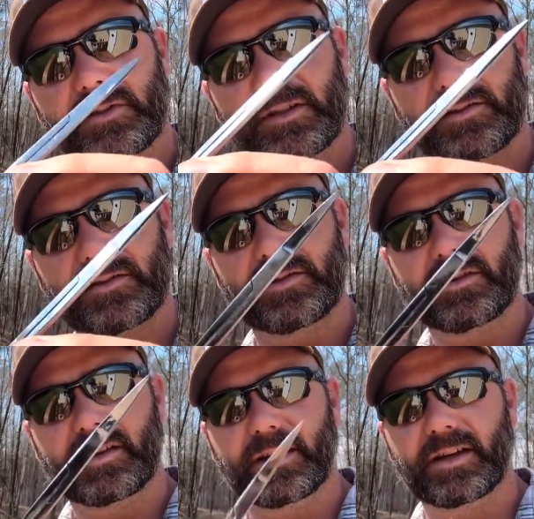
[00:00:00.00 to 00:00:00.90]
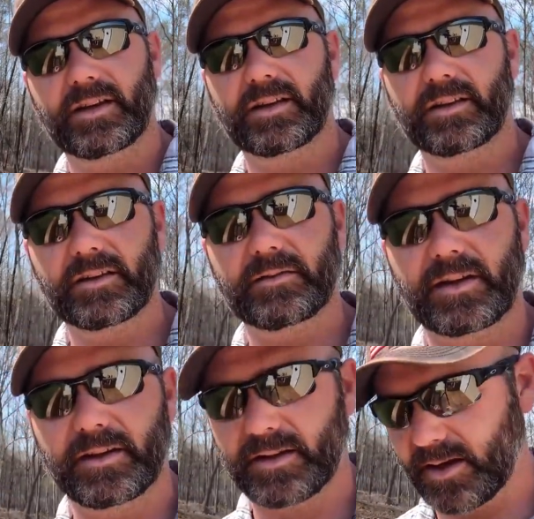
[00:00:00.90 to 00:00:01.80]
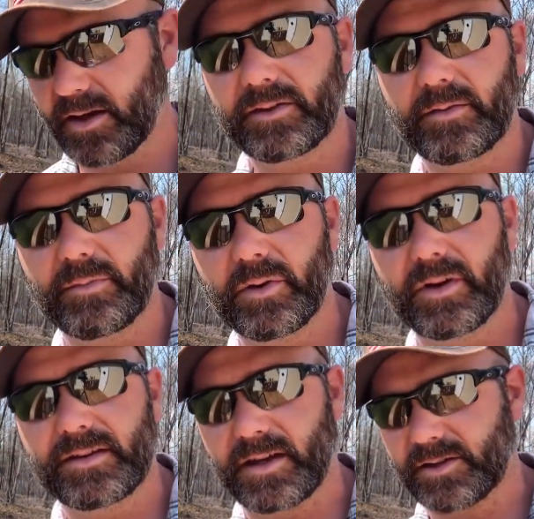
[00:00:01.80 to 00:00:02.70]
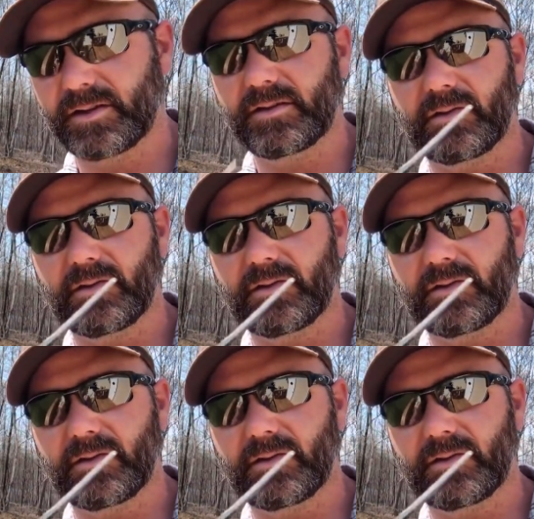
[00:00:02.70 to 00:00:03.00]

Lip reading: scissor you can get in the health and beauty section,